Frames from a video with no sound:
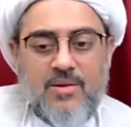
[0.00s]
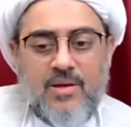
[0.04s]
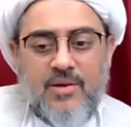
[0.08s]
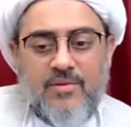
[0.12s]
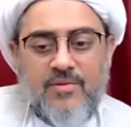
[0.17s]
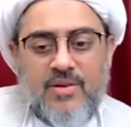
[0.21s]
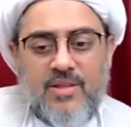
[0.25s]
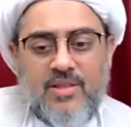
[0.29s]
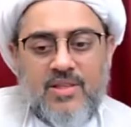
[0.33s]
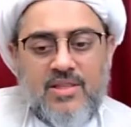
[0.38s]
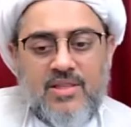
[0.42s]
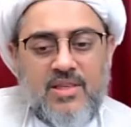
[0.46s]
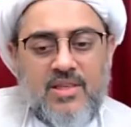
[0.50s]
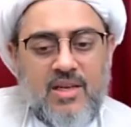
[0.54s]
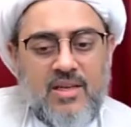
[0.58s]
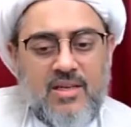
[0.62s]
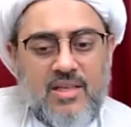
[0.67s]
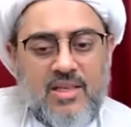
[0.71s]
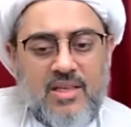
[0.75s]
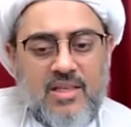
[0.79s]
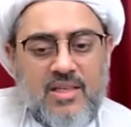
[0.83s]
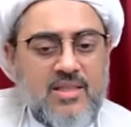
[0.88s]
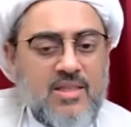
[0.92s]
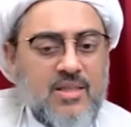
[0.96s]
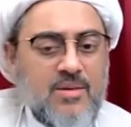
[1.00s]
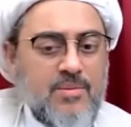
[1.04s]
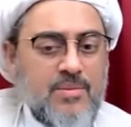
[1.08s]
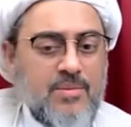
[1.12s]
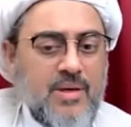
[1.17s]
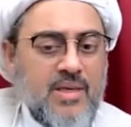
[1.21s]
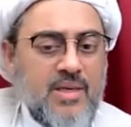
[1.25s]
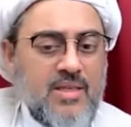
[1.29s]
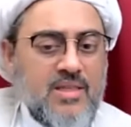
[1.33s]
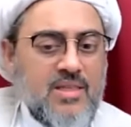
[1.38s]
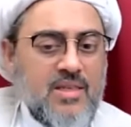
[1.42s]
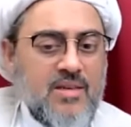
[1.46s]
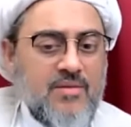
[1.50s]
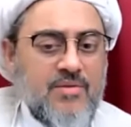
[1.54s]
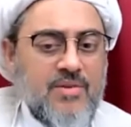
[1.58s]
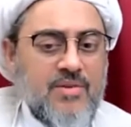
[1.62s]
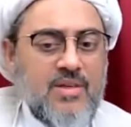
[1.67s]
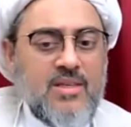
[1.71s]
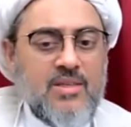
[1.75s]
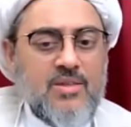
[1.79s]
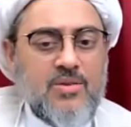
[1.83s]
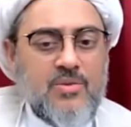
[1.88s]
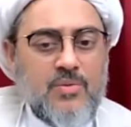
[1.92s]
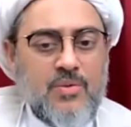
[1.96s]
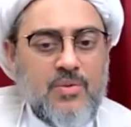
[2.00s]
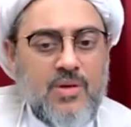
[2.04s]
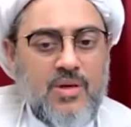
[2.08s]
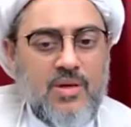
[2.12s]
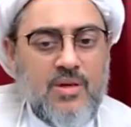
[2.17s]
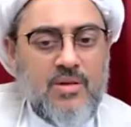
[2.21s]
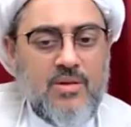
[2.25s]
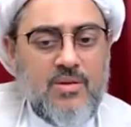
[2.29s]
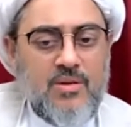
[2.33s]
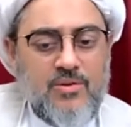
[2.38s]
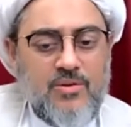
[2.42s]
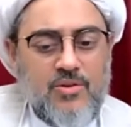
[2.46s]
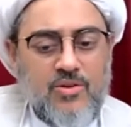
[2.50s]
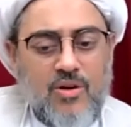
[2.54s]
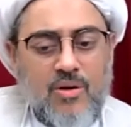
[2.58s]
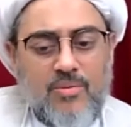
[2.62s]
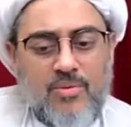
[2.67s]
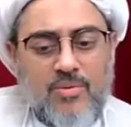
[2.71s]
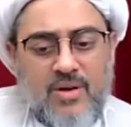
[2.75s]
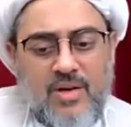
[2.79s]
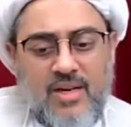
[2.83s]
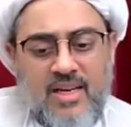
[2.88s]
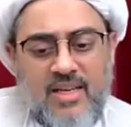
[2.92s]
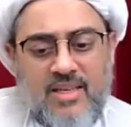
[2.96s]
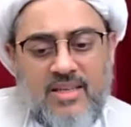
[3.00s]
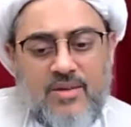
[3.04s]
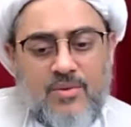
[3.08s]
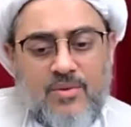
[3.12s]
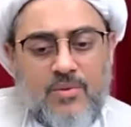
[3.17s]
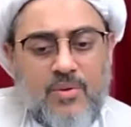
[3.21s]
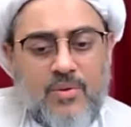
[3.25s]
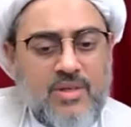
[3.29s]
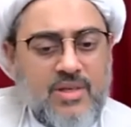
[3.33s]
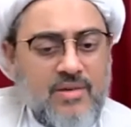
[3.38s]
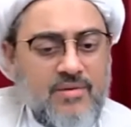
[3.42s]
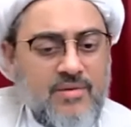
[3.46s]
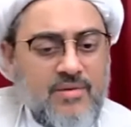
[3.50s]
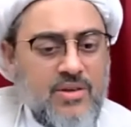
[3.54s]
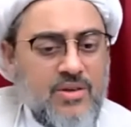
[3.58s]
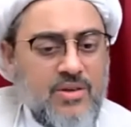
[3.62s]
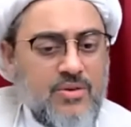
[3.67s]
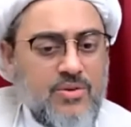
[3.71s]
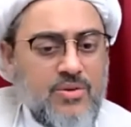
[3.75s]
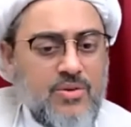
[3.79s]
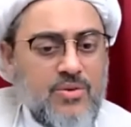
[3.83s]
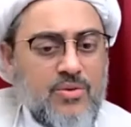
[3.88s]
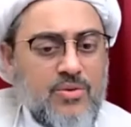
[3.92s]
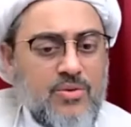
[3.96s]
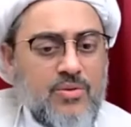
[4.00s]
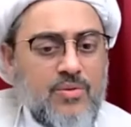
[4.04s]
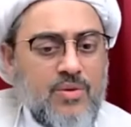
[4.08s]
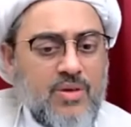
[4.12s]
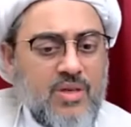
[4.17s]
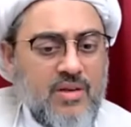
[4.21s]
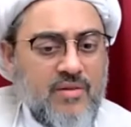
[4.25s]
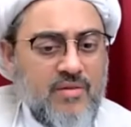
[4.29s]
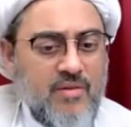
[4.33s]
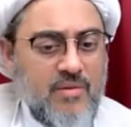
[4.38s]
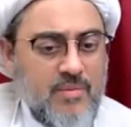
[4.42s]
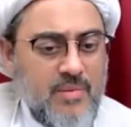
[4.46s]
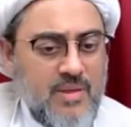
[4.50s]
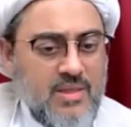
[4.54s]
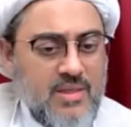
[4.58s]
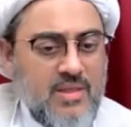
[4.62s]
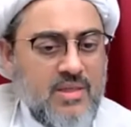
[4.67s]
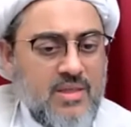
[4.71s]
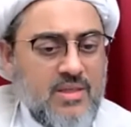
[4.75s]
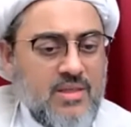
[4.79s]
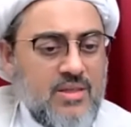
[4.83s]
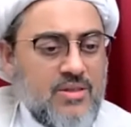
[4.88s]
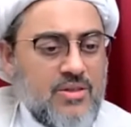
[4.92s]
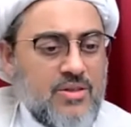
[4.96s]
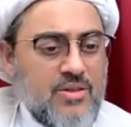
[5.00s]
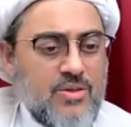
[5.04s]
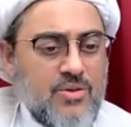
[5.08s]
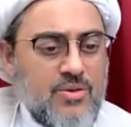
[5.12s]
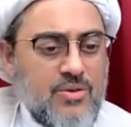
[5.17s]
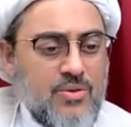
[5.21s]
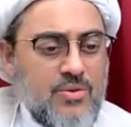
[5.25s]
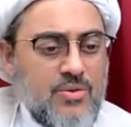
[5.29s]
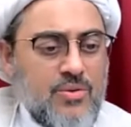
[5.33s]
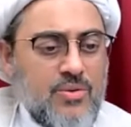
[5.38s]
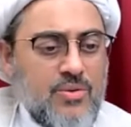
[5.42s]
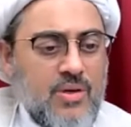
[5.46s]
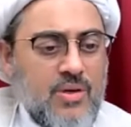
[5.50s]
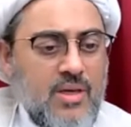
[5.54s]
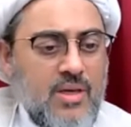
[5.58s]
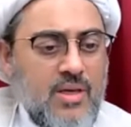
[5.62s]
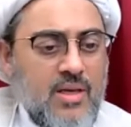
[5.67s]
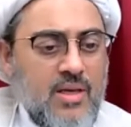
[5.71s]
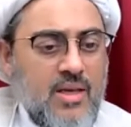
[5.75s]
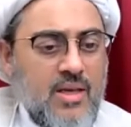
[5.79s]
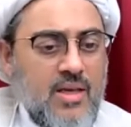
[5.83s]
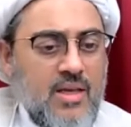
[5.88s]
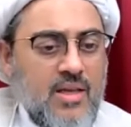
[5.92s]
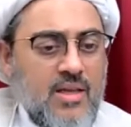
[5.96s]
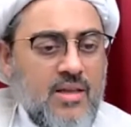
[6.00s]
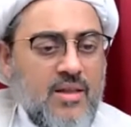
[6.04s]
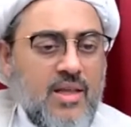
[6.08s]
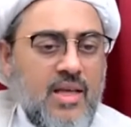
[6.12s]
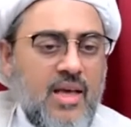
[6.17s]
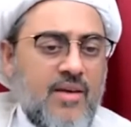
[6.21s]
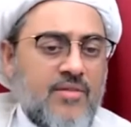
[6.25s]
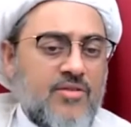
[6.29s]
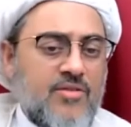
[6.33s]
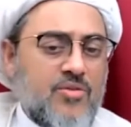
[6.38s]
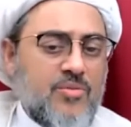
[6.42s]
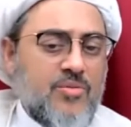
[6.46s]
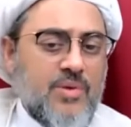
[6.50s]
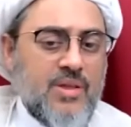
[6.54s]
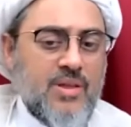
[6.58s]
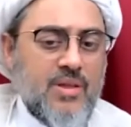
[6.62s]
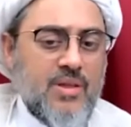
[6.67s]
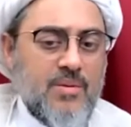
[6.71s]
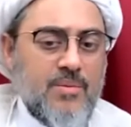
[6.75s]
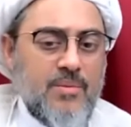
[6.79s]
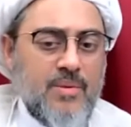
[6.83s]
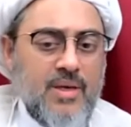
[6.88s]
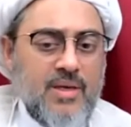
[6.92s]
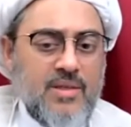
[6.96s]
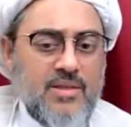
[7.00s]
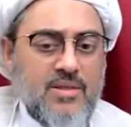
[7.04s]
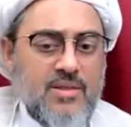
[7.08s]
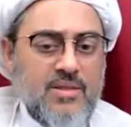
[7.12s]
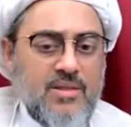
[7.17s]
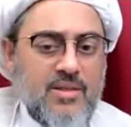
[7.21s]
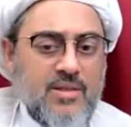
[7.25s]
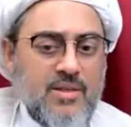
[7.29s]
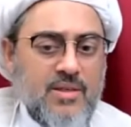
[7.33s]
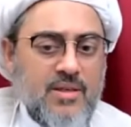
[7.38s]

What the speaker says: If it's studies, the best. If it is work, job related, whatever you do, whatever businesses you do, they have to be the best.